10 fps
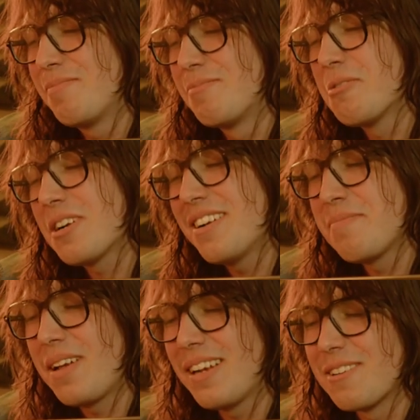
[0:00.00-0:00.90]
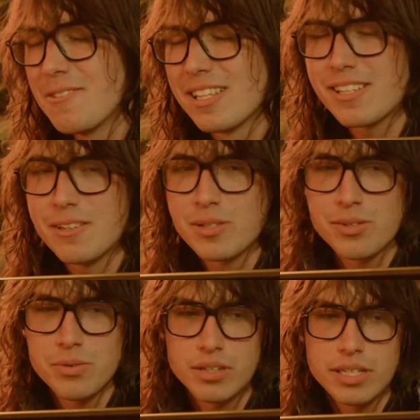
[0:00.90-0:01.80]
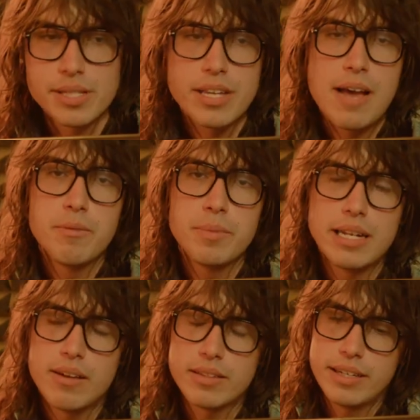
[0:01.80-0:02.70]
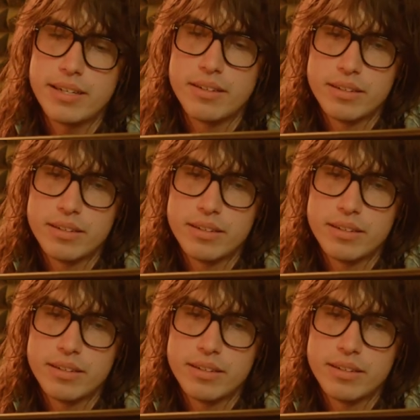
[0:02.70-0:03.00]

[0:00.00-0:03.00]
working on planning a West Coast tour because we haven't been out there.